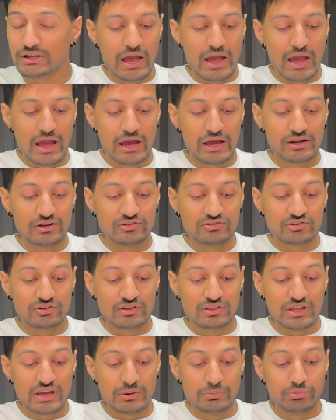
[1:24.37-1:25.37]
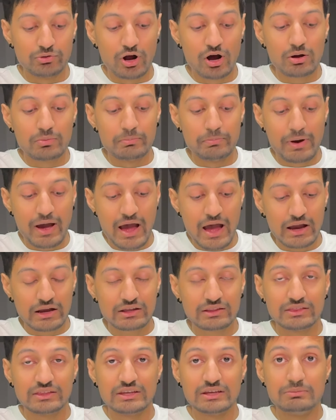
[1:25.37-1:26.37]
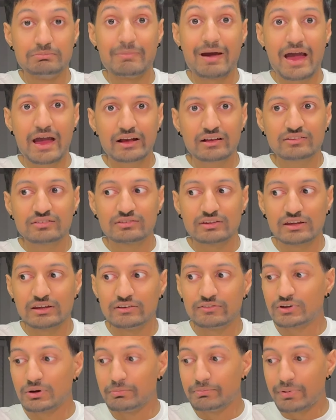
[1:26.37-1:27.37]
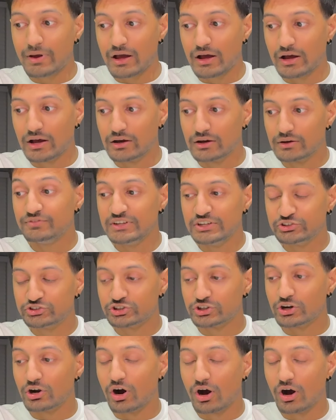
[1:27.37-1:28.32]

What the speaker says: and they brought back the MagSafe feature